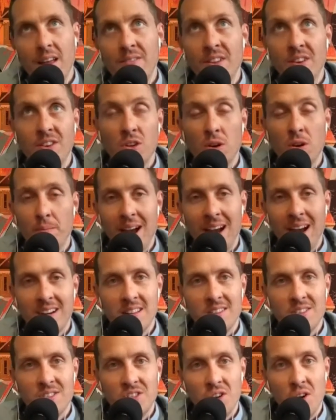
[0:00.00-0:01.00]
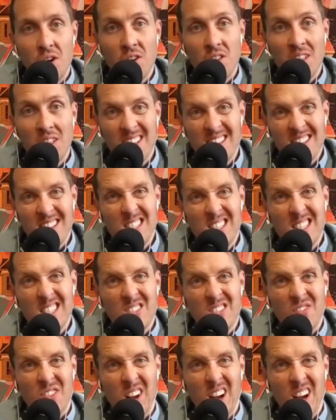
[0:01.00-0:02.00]
and then you go back to the show, you're like, this
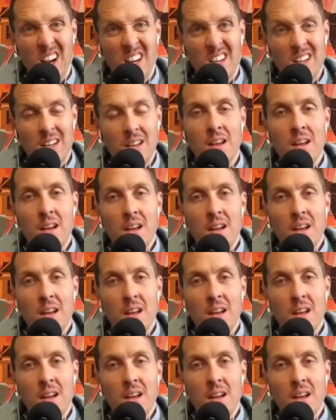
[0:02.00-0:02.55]
is fine.